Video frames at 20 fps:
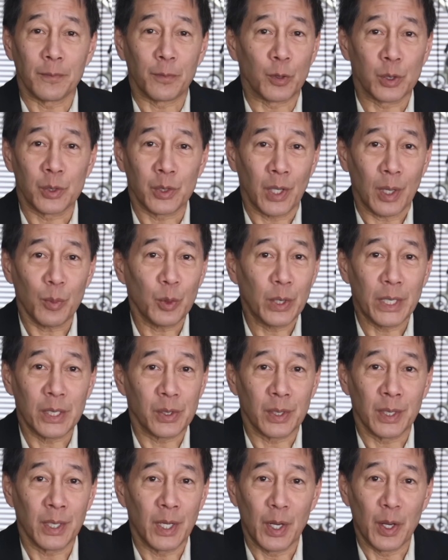for some
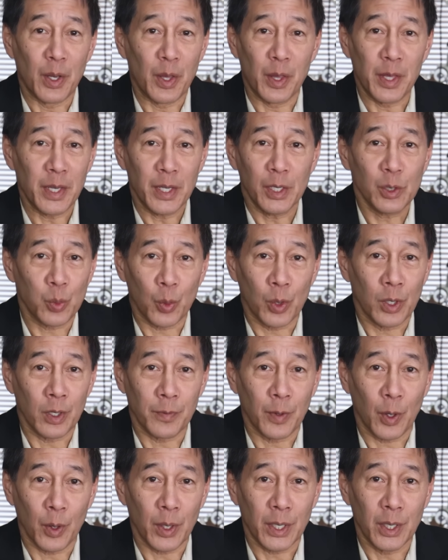reason, these
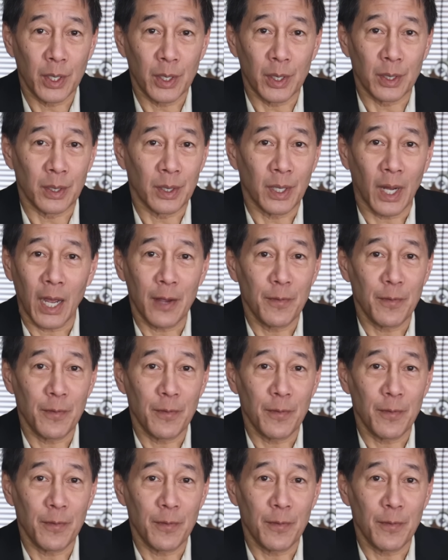weren't very good.